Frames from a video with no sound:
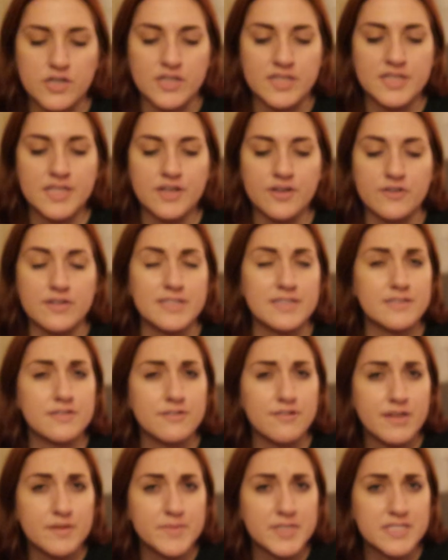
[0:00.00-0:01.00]
Currently her
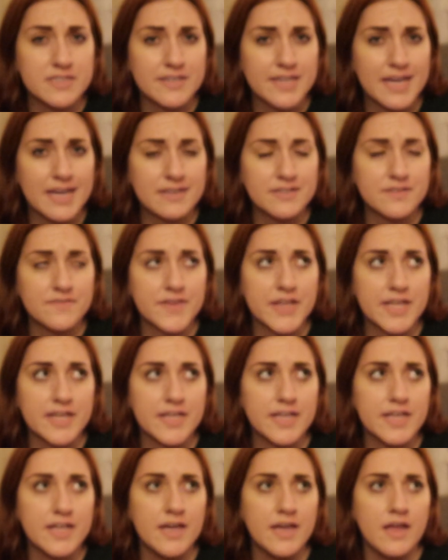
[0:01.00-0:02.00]
Instagram is
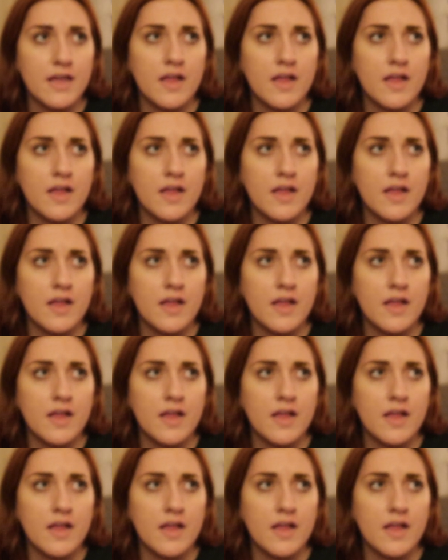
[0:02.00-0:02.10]
deactivated,